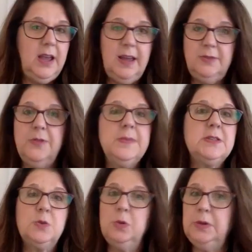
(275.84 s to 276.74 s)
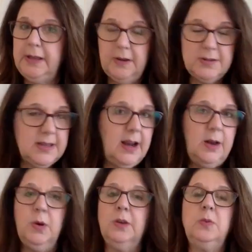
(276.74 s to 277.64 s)
and sure. from the school leaders that i
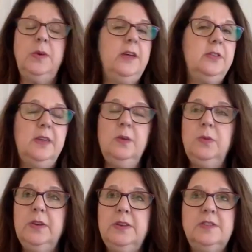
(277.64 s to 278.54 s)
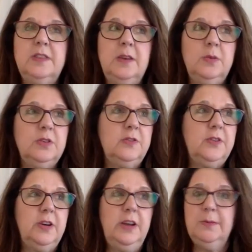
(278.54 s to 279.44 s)
worked with it was it was a
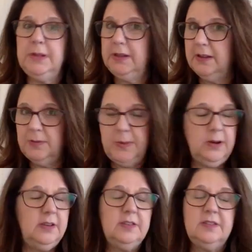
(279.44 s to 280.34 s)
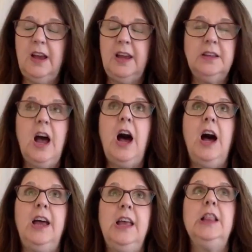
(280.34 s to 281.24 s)
very humbling experience i
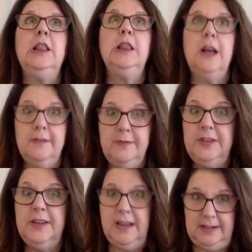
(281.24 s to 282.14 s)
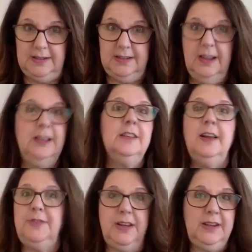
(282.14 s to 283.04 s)
i loved it
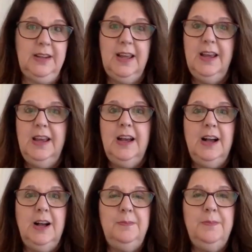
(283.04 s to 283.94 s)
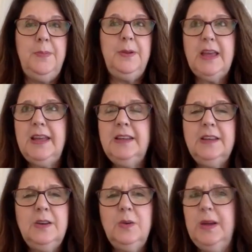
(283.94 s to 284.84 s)
loved it um, but then
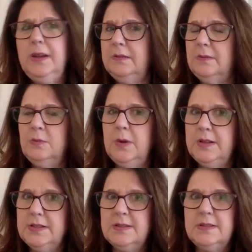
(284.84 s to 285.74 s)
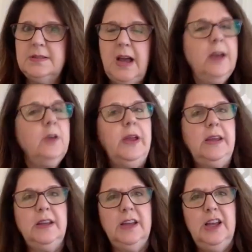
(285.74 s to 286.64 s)
you know it was
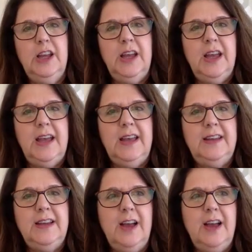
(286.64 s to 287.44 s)
tiring Mm-hmm. and